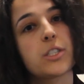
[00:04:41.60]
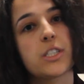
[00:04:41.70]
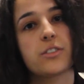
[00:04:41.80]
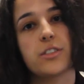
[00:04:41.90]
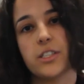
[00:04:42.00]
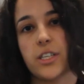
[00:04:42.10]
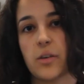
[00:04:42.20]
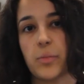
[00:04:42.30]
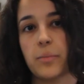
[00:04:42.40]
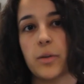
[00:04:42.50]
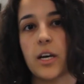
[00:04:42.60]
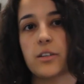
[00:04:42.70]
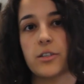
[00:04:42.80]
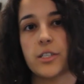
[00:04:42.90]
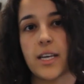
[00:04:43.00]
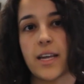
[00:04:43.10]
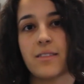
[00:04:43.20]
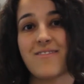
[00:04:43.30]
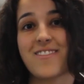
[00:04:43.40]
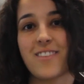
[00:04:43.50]
children and young people
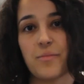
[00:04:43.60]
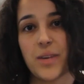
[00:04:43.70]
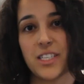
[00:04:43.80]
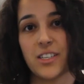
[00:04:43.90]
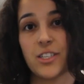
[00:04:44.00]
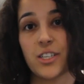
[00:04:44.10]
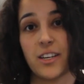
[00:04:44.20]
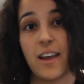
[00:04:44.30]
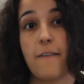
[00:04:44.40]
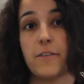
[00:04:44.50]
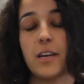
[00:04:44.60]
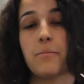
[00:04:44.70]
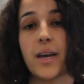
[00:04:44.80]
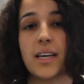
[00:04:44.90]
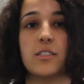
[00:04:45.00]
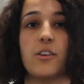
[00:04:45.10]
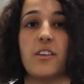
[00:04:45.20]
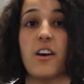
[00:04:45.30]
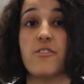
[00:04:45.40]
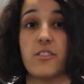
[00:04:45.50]
understand that their message can have an impact
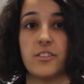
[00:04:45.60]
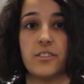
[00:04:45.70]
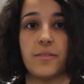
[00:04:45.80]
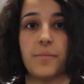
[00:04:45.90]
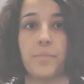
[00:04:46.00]
on others.